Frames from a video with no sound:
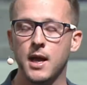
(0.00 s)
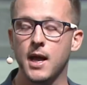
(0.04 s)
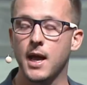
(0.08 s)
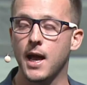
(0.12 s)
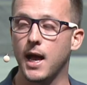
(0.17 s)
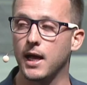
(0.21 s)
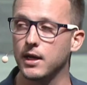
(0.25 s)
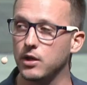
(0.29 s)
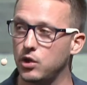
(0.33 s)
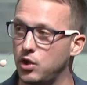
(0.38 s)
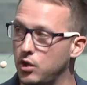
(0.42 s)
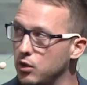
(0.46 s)

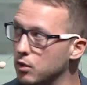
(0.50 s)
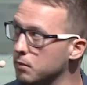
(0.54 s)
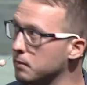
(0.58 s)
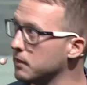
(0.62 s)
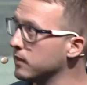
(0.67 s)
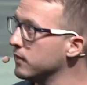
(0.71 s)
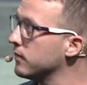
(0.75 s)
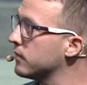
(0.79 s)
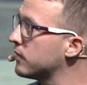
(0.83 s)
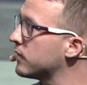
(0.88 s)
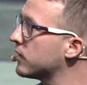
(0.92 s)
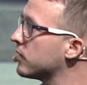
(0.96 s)
And
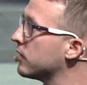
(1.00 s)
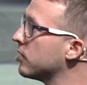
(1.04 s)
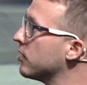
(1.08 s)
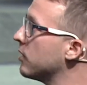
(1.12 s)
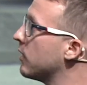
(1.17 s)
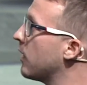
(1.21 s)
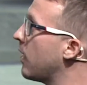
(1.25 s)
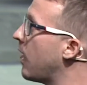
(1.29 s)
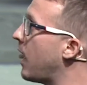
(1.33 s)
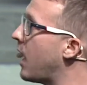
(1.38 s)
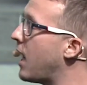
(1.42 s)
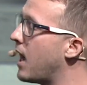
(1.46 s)
humans,
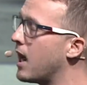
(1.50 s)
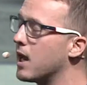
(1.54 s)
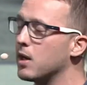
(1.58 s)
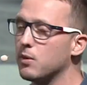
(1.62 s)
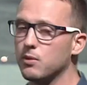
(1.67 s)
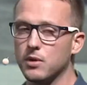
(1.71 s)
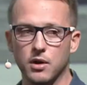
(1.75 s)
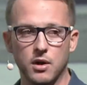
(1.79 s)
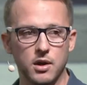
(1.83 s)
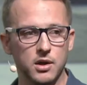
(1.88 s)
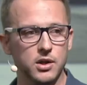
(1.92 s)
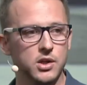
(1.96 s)
I
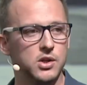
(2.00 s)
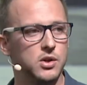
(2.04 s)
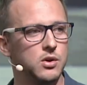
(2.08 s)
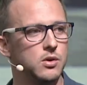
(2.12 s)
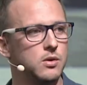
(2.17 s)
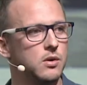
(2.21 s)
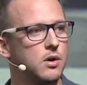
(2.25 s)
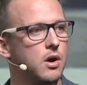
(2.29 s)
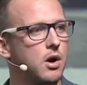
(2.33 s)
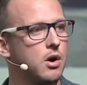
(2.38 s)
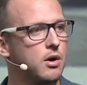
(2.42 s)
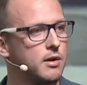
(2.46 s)
would
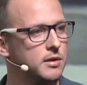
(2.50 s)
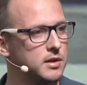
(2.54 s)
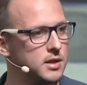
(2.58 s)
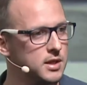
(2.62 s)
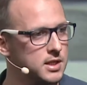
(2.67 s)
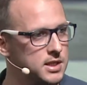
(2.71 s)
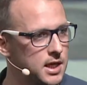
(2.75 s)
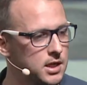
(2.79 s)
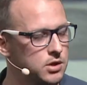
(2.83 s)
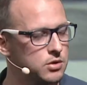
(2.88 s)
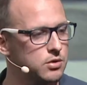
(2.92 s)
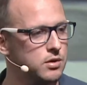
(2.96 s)
argue, are at the
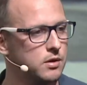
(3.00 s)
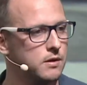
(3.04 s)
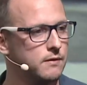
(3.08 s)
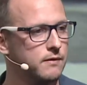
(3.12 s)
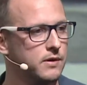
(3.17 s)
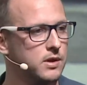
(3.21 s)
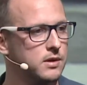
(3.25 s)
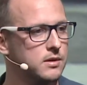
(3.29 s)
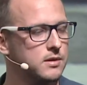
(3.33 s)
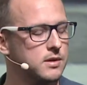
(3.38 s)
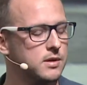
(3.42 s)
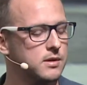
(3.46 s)
center of
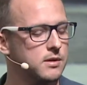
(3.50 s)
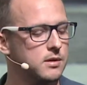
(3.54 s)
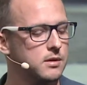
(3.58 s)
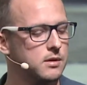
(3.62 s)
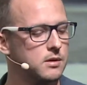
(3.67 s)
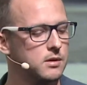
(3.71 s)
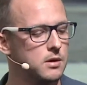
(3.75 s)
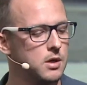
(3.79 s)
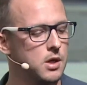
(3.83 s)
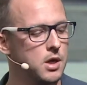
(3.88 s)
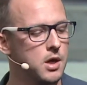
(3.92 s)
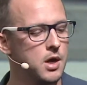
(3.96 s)
it.
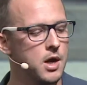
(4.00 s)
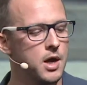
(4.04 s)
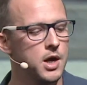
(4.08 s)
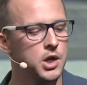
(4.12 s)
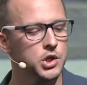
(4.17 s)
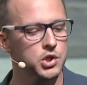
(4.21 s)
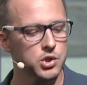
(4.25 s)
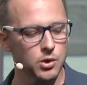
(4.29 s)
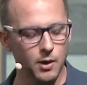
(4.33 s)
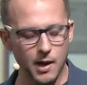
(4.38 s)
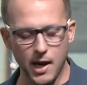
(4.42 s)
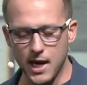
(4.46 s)

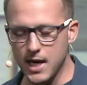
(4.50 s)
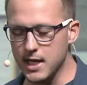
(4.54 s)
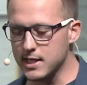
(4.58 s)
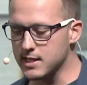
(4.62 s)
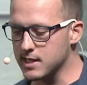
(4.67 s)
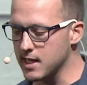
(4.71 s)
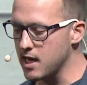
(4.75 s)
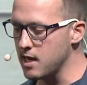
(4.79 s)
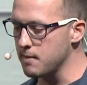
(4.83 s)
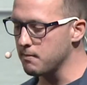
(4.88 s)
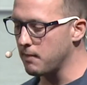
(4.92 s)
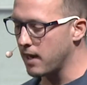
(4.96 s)
So I
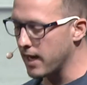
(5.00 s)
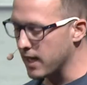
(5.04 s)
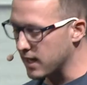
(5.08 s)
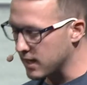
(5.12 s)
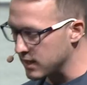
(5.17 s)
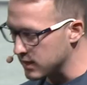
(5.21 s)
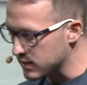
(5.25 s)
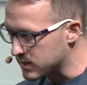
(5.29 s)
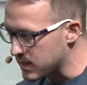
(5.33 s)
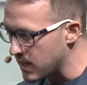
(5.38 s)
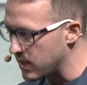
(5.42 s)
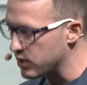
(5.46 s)
say my
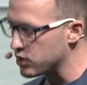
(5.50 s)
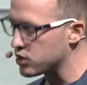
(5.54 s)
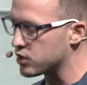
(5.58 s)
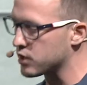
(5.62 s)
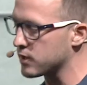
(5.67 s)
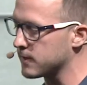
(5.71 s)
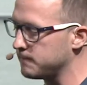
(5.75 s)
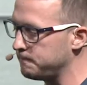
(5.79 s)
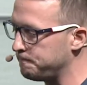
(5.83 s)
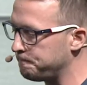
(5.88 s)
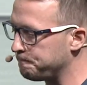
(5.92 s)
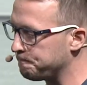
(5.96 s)

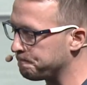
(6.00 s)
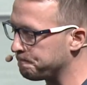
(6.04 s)
contention